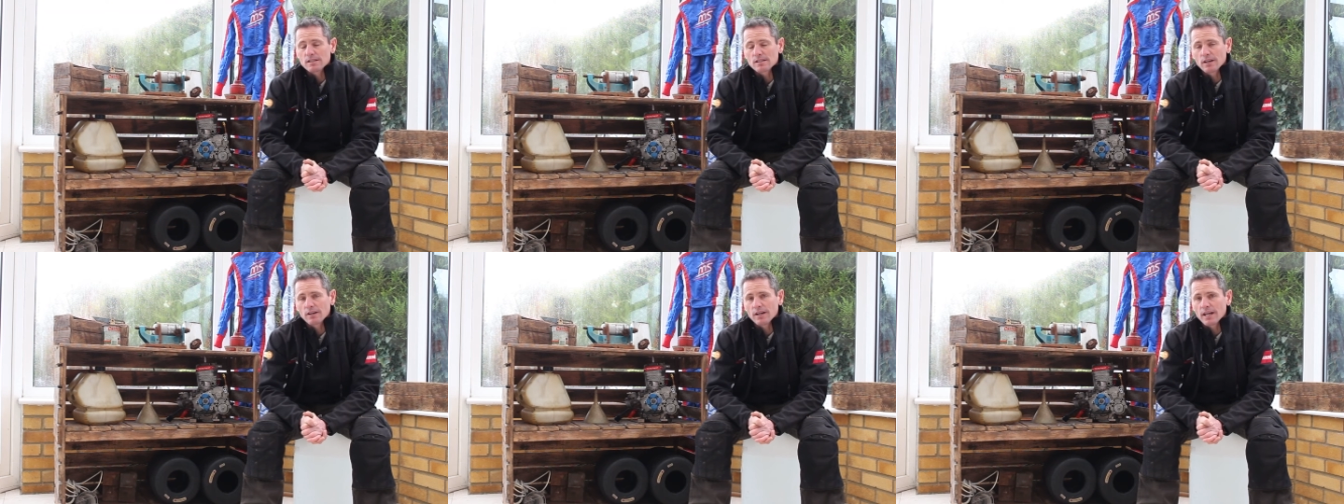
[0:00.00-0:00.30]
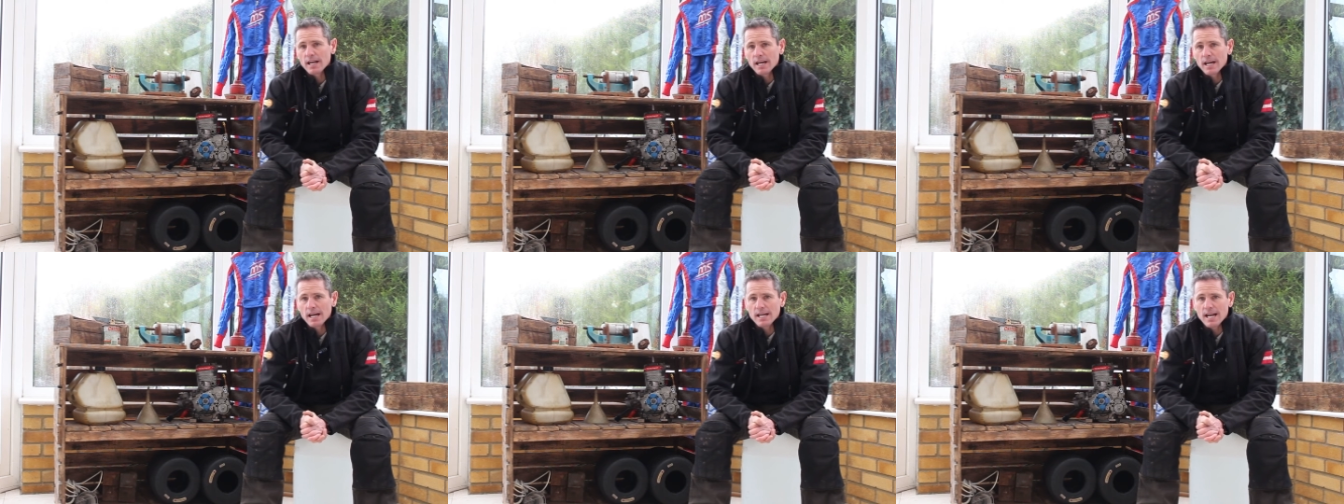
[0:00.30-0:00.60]
So
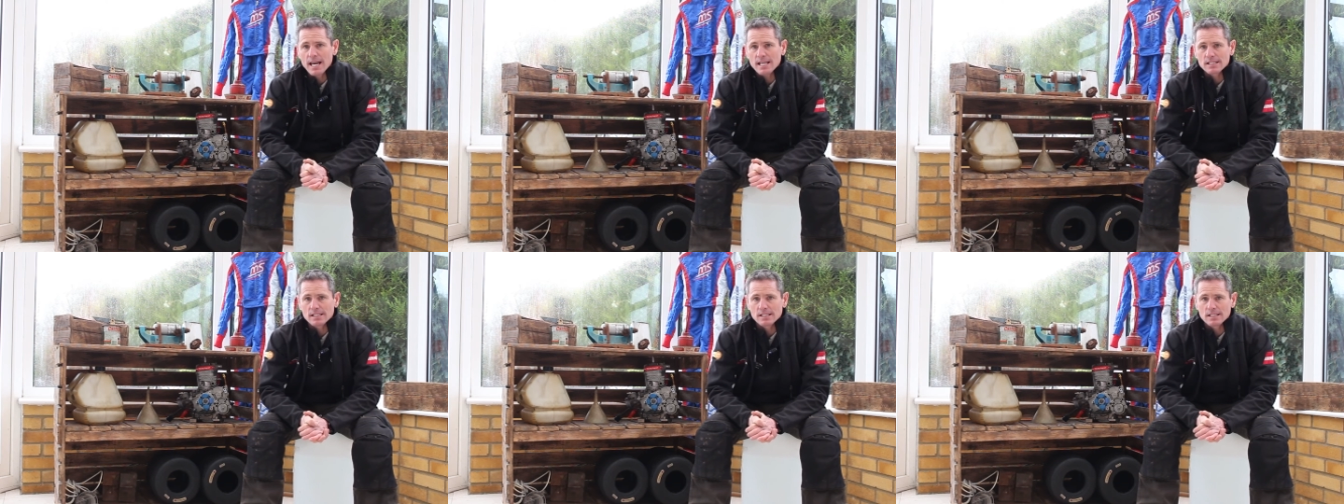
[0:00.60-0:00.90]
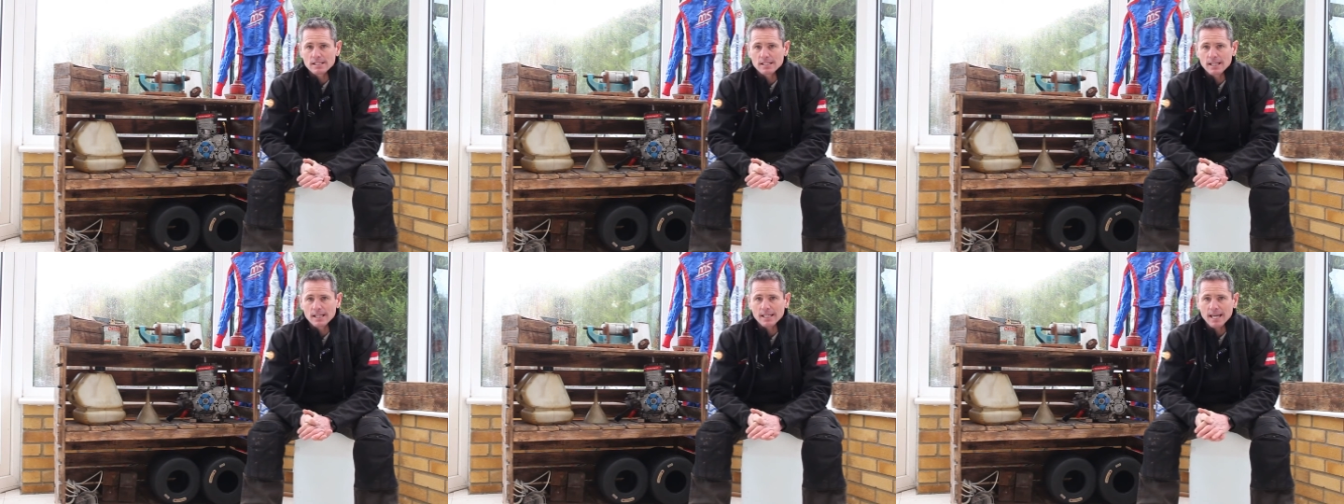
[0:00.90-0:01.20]
in
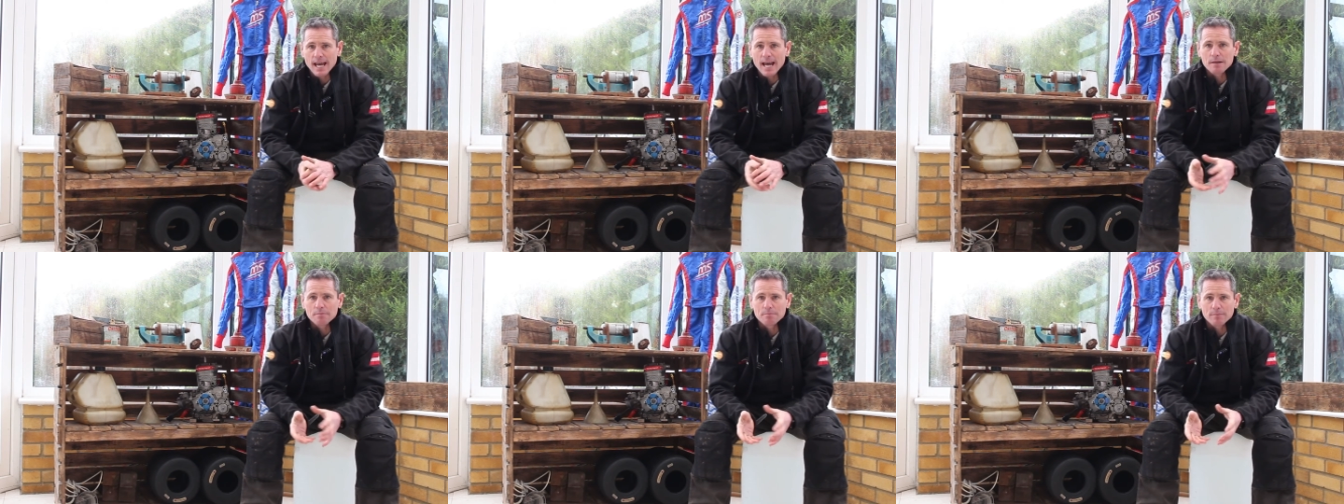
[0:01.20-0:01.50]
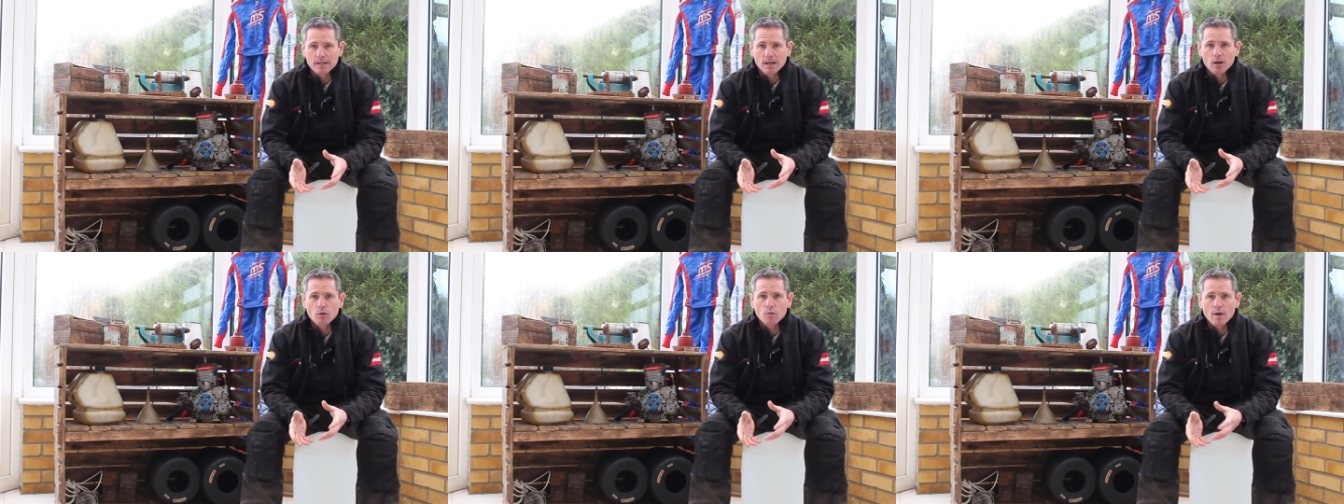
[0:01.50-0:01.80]
essence, it can
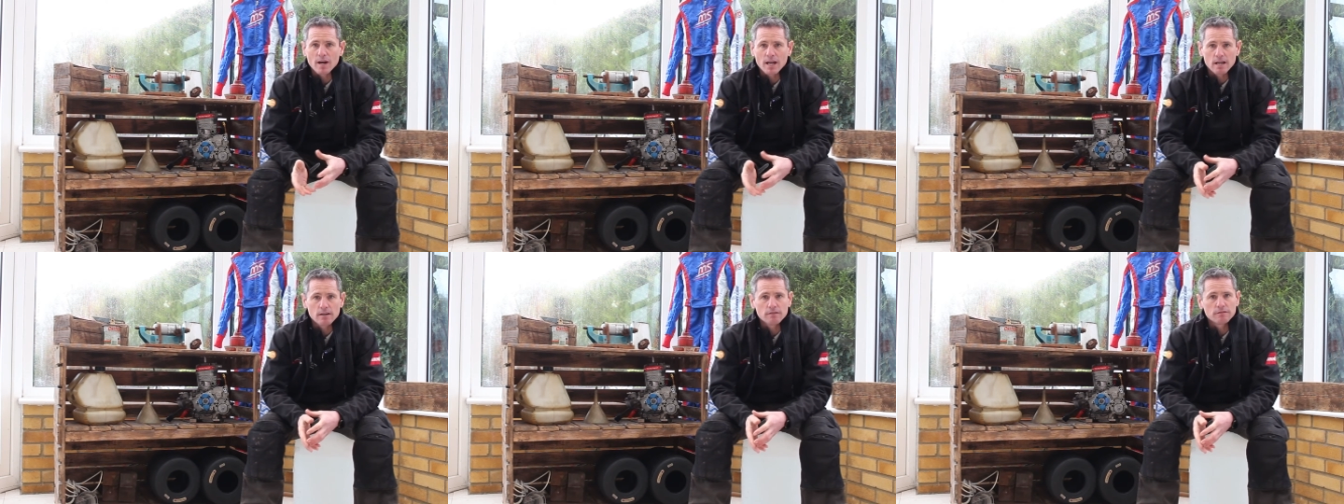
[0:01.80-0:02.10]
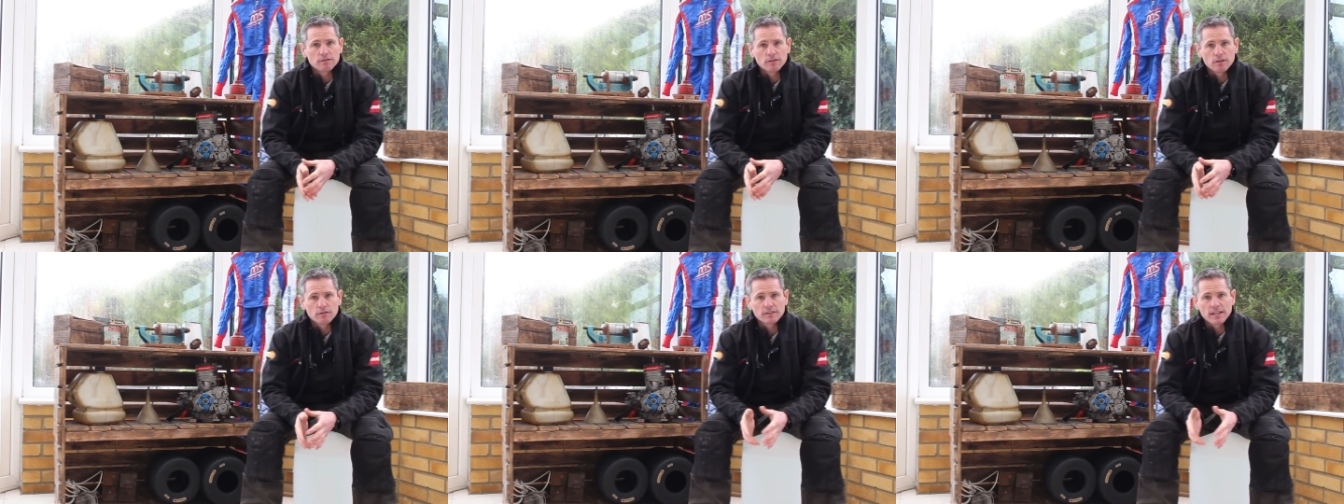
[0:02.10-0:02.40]
be a way
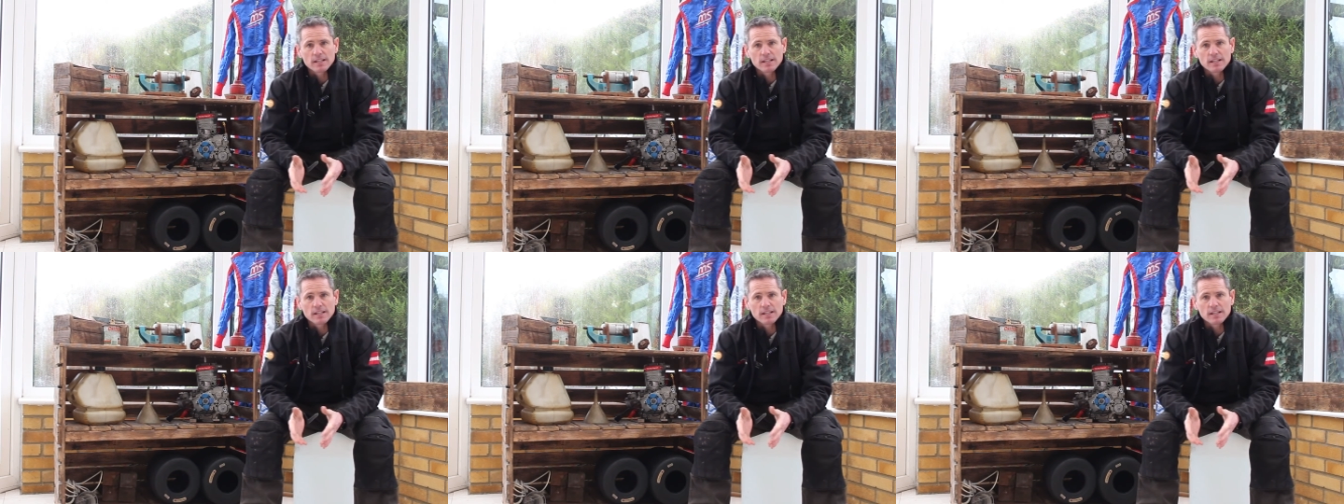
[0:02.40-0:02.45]
of